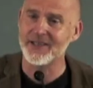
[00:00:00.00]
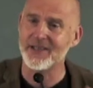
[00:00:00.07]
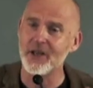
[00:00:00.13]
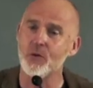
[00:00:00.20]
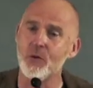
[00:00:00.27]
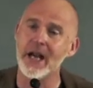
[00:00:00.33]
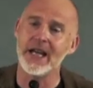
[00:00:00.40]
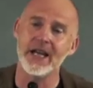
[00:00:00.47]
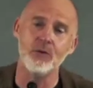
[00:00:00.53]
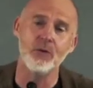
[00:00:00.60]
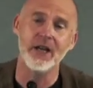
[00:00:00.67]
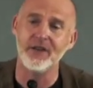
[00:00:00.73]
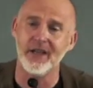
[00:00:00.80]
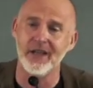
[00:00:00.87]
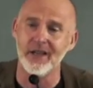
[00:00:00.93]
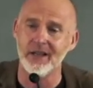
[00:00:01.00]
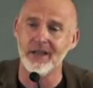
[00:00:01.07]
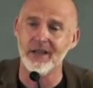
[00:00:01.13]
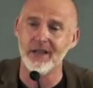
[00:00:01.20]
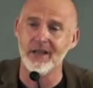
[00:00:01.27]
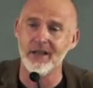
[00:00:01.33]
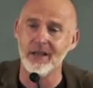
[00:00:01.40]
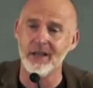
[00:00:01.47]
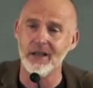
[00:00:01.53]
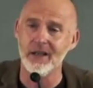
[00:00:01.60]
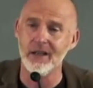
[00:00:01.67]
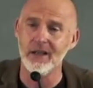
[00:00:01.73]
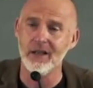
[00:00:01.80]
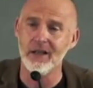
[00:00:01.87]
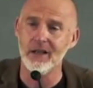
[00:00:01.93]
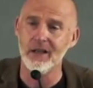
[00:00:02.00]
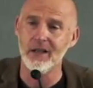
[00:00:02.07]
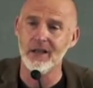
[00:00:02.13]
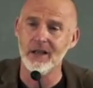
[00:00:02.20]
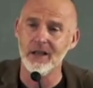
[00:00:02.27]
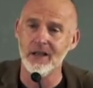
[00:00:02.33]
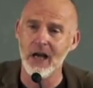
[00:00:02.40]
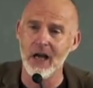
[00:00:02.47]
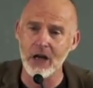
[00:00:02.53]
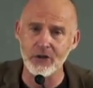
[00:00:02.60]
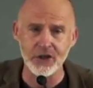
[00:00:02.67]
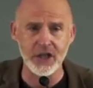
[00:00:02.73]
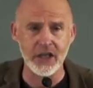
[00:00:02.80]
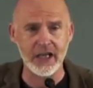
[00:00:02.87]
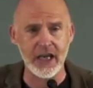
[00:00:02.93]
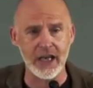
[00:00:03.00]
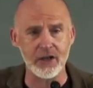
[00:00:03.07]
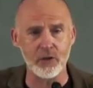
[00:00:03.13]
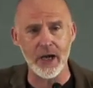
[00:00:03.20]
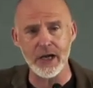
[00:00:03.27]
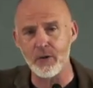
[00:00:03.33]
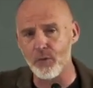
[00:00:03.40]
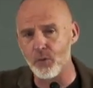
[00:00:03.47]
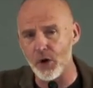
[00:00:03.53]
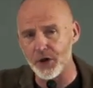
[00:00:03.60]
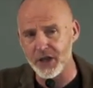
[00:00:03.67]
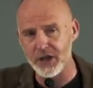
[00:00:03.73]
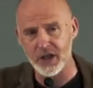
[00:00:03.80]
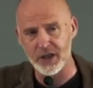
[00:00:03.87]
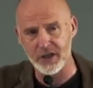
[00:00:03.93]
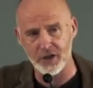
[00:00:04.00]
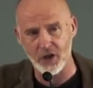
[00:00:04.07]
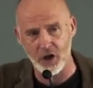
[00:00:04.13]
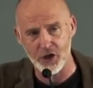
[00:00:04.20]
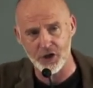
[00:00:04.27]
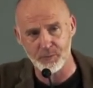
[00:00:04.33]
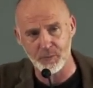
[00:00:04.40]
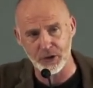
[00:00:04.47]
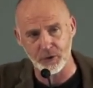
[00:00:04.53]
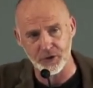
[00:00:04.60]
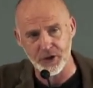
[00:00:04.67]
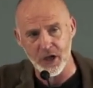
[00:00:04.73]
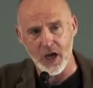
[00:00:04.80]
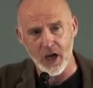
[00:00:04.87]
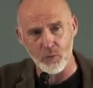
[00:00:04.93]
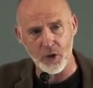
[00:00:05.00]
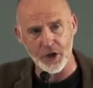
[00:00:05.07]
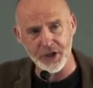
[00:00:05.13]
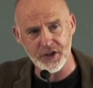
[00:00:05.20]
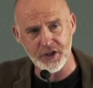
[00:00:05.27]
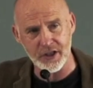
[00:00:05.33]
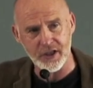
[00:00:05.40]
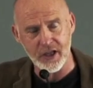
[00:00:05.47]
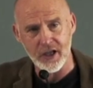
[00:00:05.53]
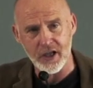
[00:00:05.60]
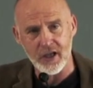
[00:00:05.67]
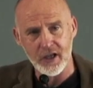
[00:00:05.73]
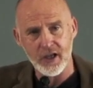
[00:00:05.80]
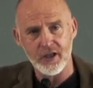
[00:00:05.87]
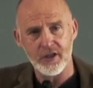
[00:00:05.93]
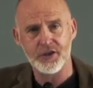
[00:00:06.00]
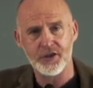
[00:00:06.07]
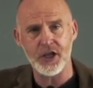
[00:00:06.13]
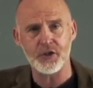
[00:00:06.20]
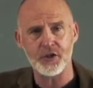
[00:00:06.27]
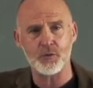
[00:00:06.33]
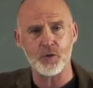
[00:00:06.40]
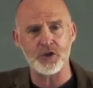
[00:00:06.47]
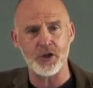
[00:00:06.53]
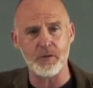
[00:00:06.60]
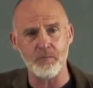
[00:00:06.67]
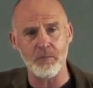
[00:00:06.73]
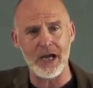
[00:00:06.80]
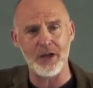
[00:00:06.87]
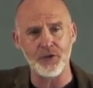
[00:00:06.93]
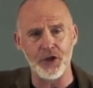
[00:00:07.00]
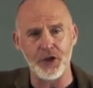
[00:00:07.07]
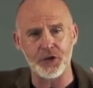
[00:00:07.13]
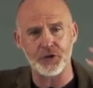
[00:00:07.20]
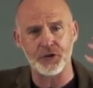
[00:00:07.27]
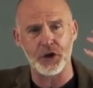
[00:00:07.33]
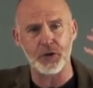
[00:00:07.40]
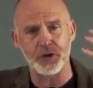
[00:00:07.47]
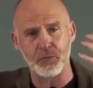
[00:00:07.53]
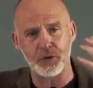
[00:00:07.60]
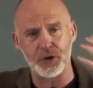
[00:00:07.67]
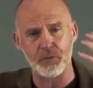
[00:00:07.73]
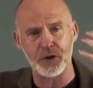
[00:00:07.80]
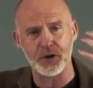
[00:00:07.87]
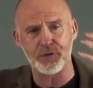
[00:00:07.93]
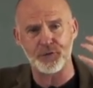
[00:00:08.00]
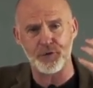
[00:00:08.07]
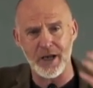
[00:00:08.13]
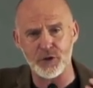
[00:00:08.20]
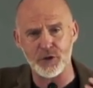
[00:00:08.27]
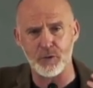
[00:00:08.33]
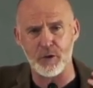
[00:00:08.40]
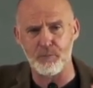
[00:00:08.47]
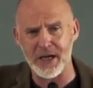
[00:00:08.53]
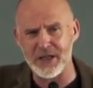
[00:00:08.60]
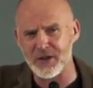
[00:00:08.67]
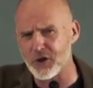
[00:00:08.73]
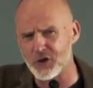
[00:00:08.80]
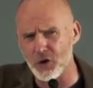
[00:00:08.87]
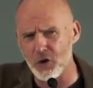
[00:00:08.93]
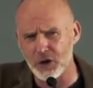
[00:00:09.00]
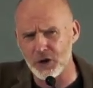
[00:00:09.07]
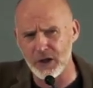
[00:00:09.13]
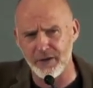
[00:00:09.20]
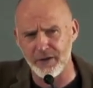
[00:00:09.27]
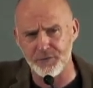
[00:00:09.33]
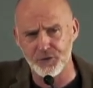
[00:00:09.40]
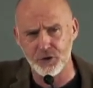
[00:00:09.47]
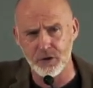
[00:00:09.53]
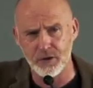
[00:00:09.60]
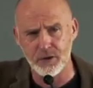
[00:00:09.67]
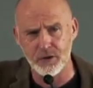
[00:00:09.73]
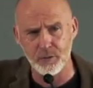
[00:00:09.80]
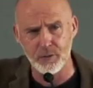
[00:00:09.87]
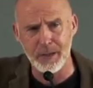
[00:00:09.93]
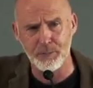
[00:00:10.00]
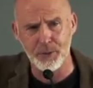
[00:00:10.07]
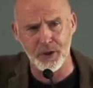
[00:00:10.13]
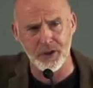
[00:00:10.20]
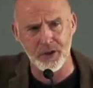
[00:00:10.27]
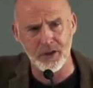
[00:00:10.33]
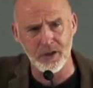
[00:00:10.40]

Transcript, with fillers: away with it? How did he get away with what he did in the hospitals and what he did? This was a man that, that, that was friends with Peter Sutcliffe, the Ripper.